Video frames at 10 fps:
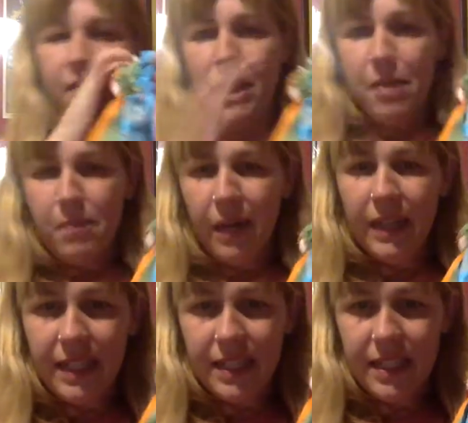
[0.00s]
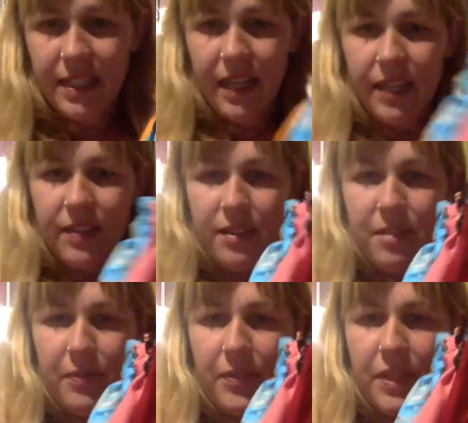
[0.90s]
I might need to tighten
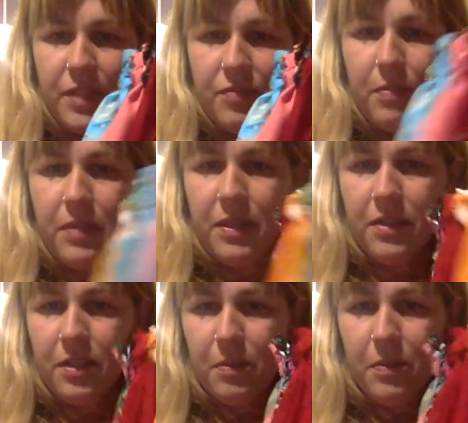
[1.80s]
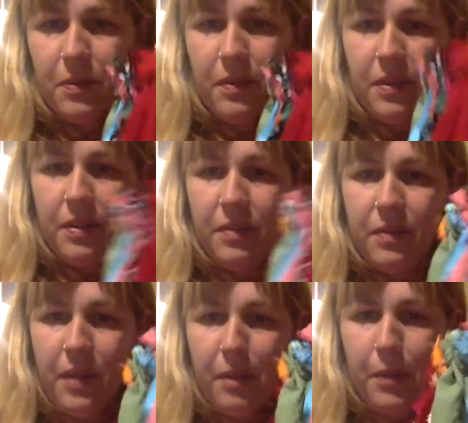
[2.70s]
some of these ribbons up
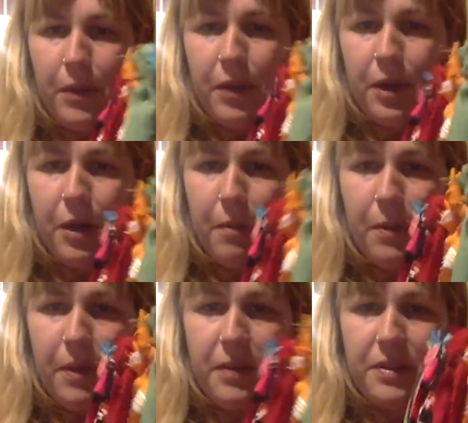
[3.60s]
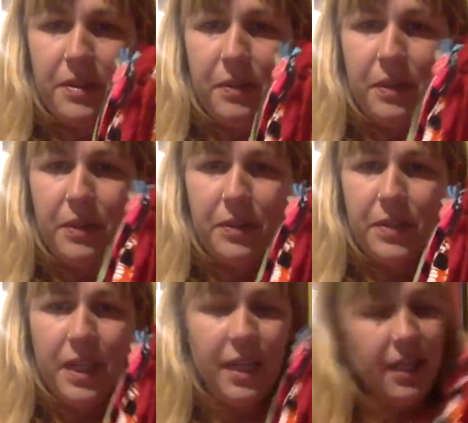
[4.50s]
when I put it up. I'll see what it
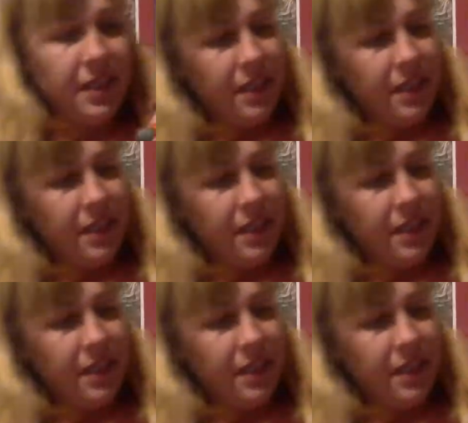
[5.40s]
looks like.